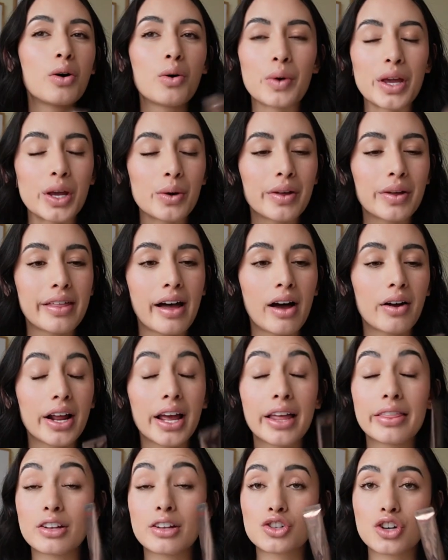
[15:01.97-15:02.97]
a week without it
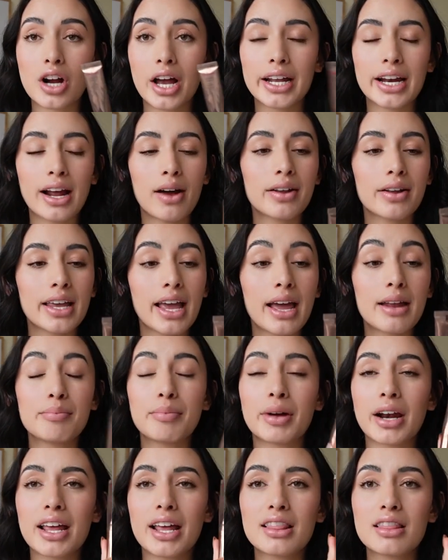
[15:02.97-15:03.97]
and then try it out again,
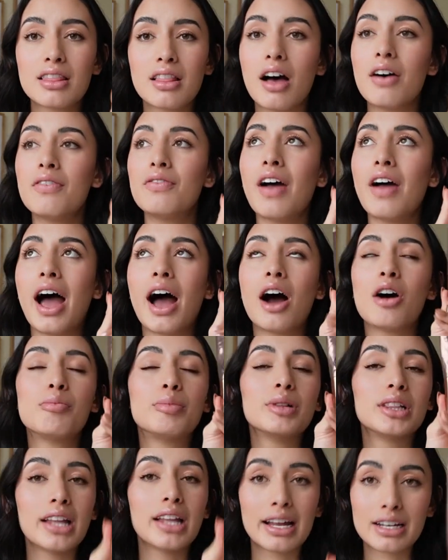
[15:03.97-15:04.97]
but I love how
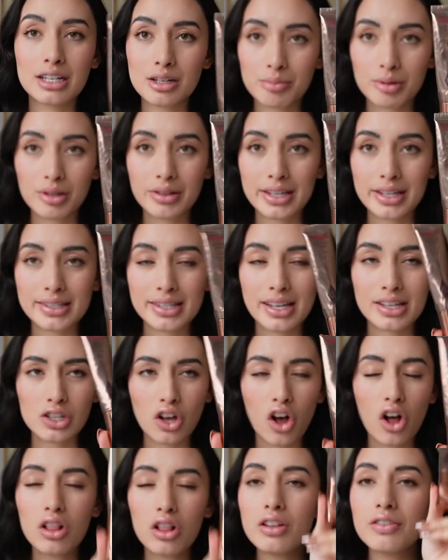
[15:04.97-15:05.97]
blendable this is.
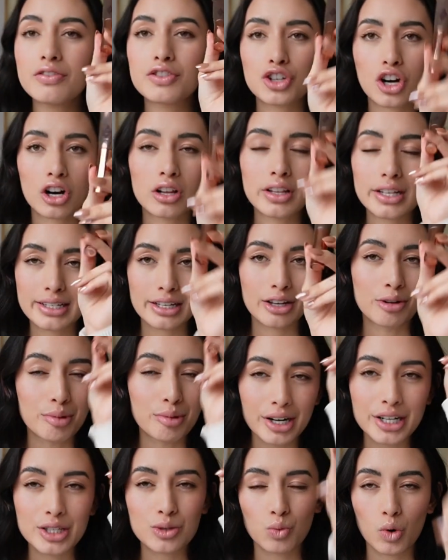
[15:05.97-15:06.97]
All of Charlotte
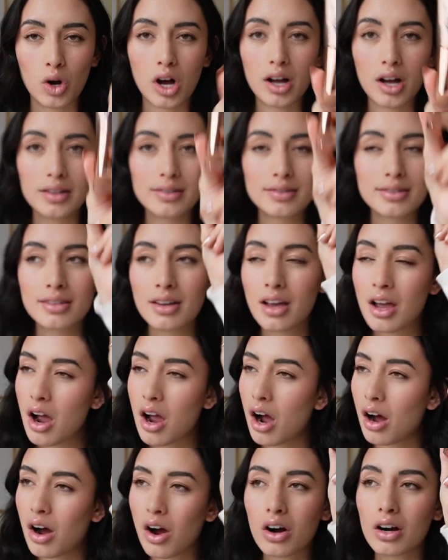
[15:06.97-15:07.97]
Tilbury's wands
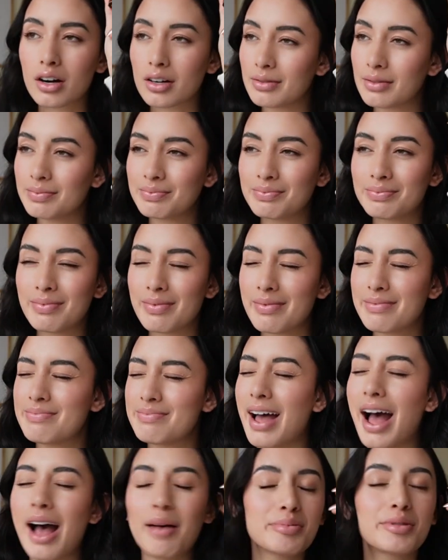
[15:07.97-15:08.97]
are
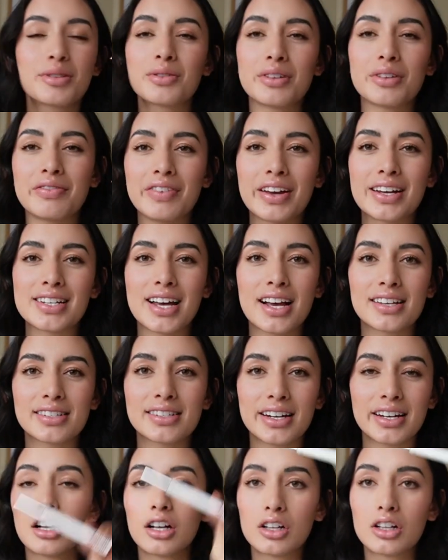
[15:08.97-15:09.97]
absolutely
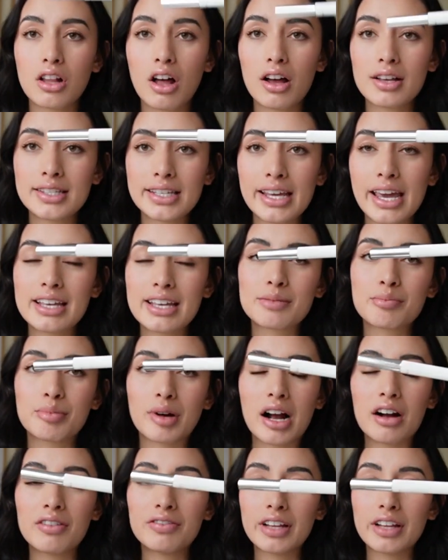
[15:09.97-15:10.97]
fantastic. Glossier's
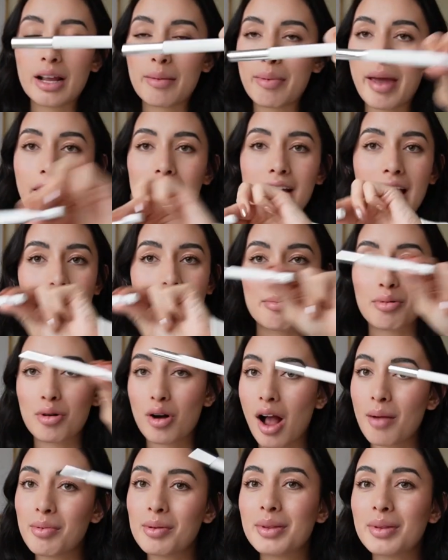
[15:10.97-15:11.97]
Brow Flake pen I
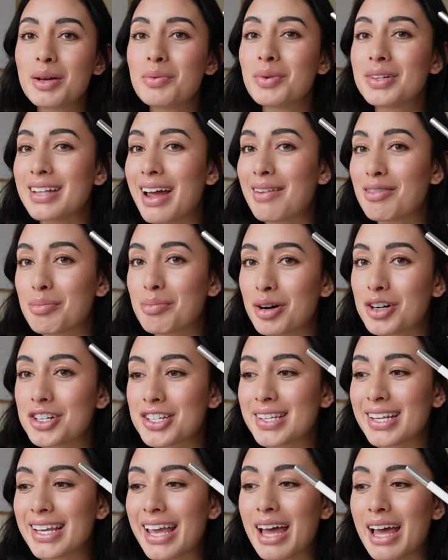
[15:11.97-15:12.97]
probably will never
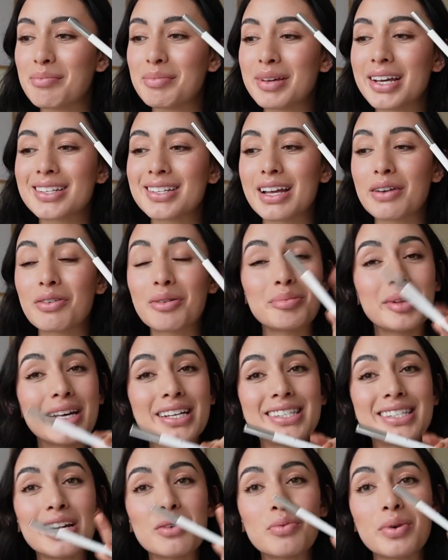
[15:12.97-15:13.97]
purchase again because I
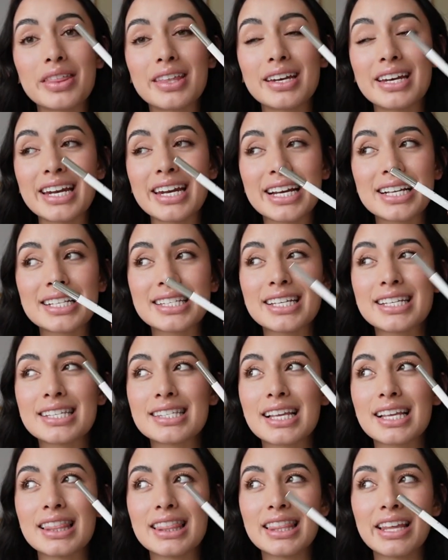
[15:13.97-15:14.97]
replaced it with
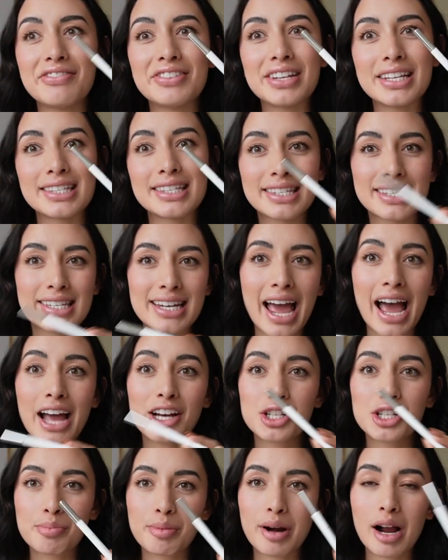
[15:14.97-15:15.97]
NYX's Lift and
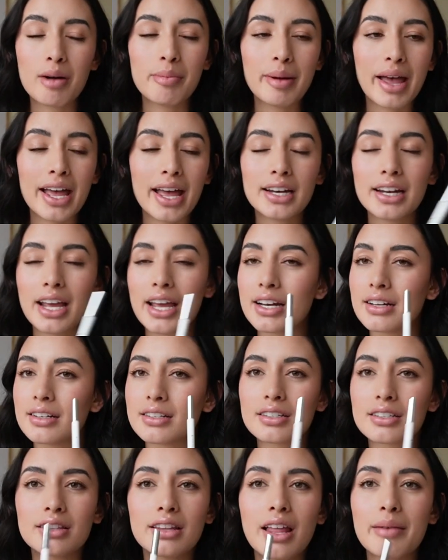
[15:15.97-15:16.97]
Snatch brow pen,
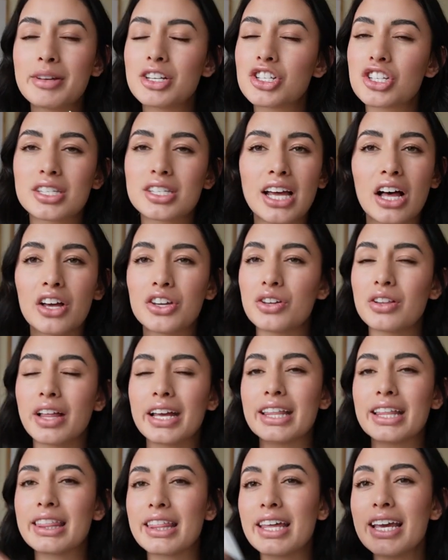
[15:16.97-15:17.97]
and let me just tell you,
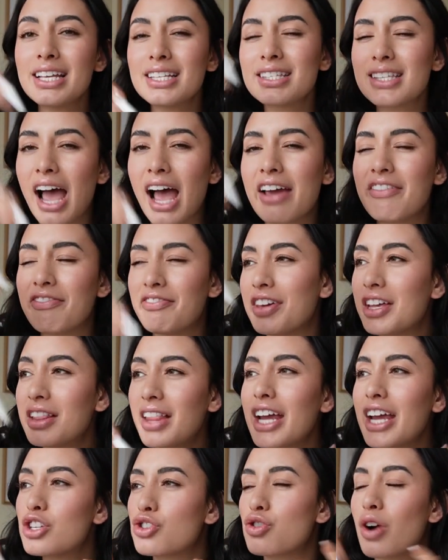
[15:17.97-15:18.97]
like, this I feel
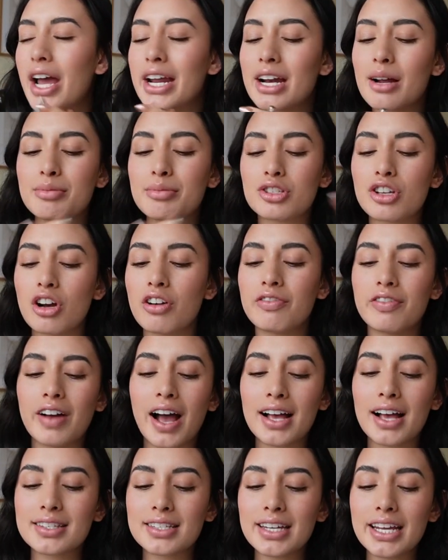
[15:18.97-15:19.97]
like dried up so
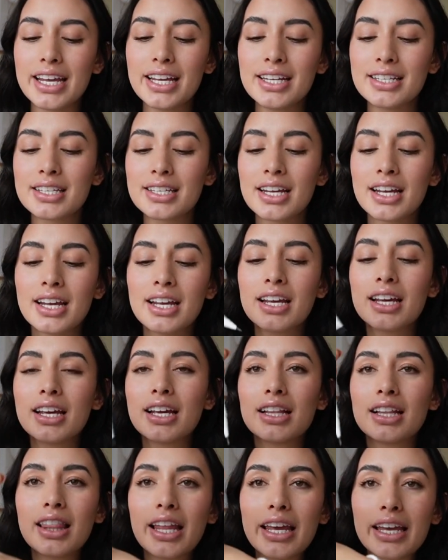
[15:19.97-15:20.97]
fast. It
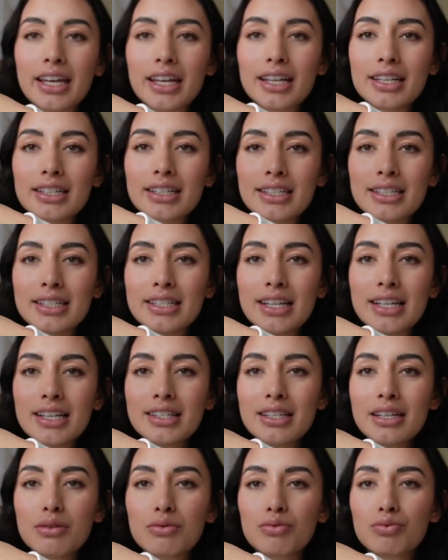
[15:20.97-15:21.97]
like
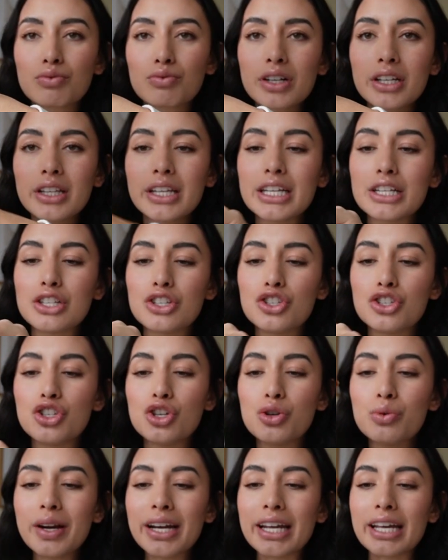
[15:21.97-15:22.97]
doesn't really
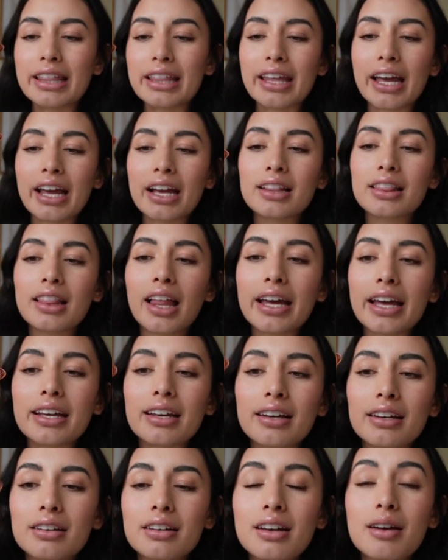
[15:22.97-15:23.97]
do anything
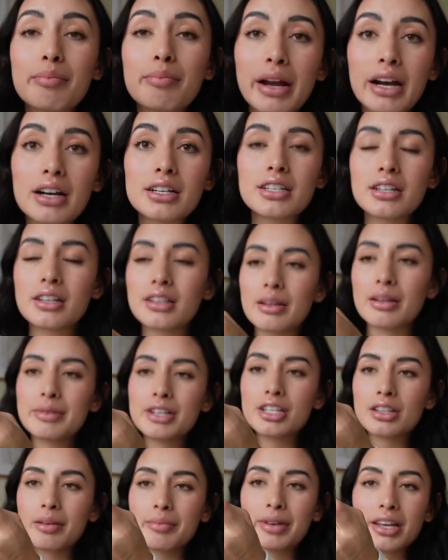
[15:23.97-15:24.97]
like compared to, let
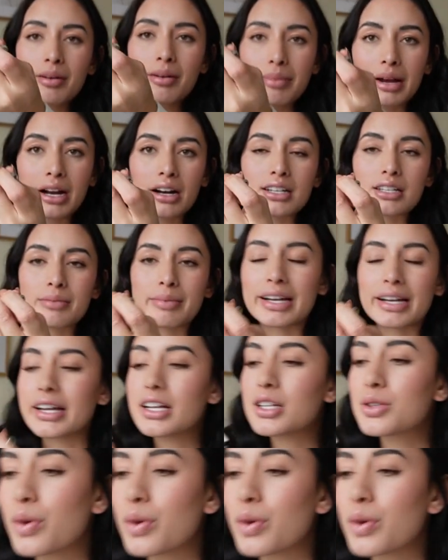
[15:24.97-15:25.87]
me compare it to my NYX